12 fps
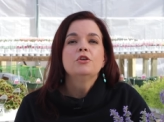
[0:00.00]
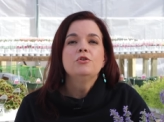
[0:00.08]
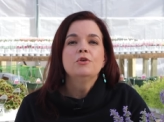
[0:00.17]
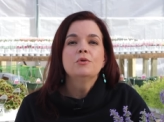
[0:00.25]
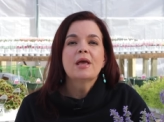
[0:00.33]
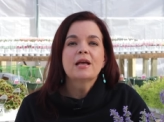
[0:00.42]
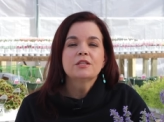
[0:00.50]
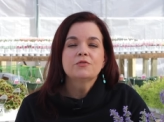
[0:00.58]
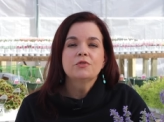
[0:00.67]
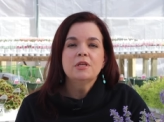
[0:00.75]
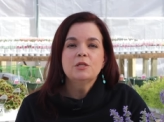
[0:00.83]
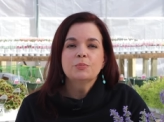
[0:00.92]
you can
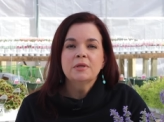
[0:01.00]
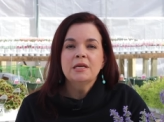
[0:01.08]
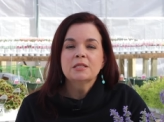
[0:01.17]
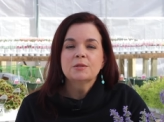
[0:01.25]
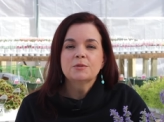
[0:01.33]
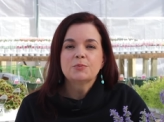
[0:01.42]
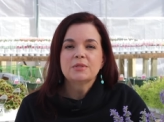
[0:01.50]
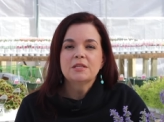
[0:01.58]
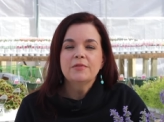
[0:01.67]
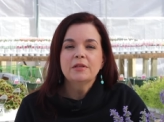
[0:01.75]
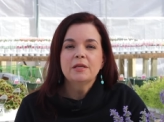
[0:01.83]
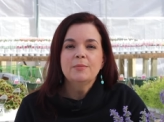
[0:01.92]
ask for these plants
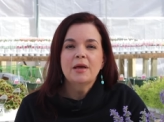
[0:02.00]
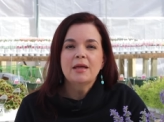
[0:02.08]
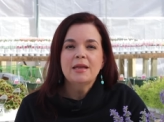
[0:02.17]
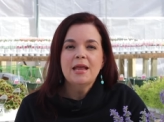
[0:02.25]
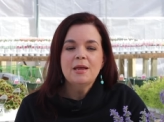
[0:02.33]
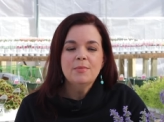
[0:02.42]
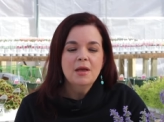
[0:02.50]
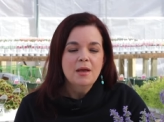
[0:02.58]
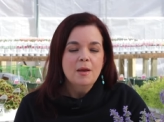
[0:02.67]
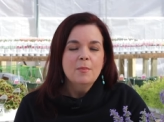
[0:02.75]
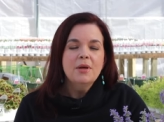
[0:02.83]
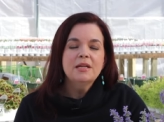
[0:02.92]
specifically by name.
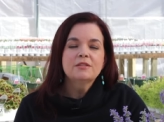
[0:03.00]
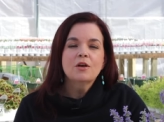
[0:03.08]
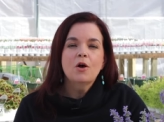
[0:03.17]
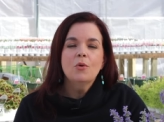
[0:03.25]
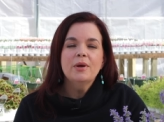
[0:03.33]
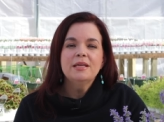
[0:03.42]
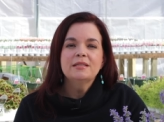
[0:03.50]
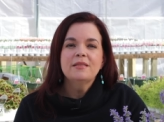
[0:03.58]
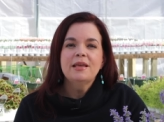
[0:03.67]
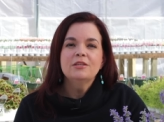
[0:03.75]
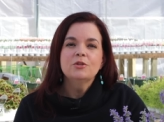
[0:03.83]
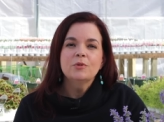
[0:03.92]
But as always,
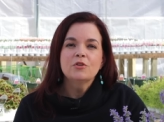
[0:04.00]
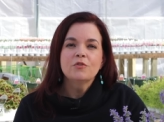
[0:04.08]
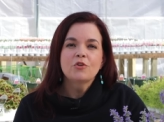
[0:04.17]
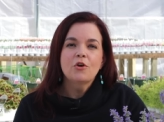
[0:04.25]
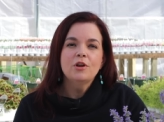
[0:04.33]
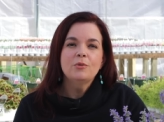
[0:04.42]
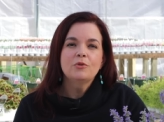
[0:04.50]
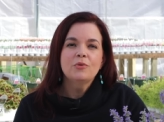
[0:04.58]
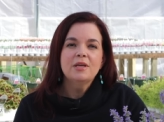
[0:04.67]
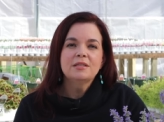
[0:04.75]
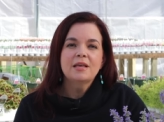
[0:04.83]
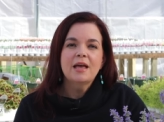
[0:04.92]
thanks so much for gardening with
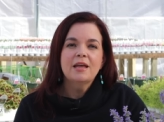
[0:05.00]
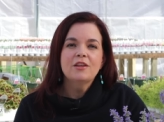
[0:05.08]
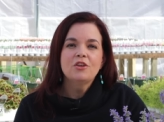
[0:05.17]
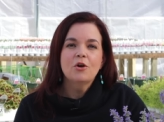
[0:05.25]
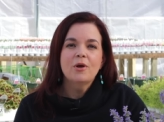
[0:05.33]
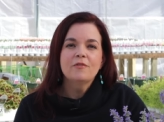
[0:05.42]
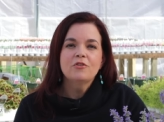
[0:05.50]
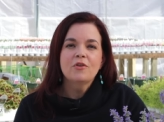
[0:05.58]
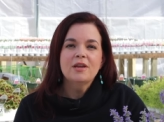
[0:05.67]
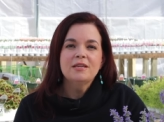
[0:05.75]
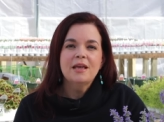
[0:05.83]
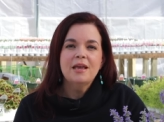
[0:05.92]
Creekside. Y'all have a
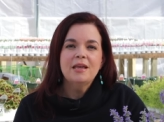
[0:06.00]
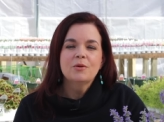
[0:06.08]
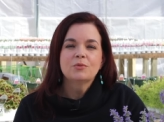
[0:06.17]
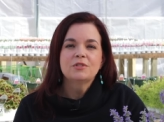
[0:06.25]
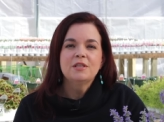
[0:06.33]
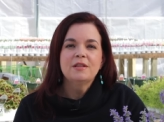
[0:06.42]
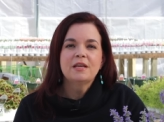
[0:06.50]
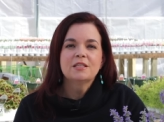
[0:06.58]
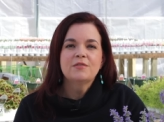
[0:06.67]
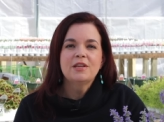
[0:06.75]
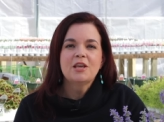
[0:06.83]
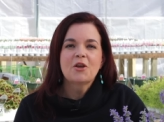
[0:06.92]
great day and we'll see you in the
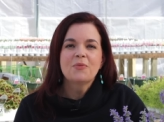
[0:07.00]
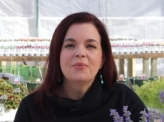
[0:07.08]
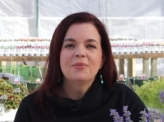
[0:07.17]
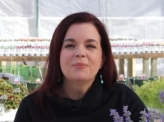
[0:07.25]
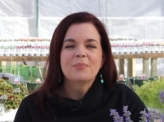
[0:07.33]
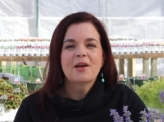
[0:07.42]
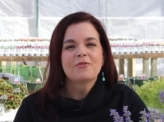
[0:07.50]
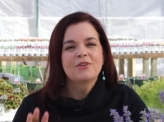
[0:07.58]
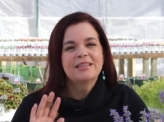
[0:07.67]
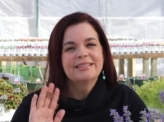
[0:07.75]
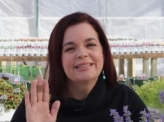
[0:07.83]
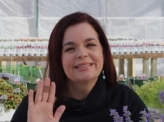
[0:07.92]
next video. Bye
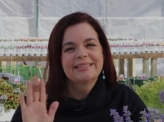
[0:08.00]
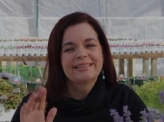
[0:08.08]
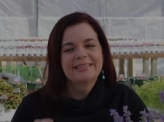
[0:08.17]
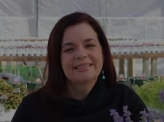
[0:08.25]
friends.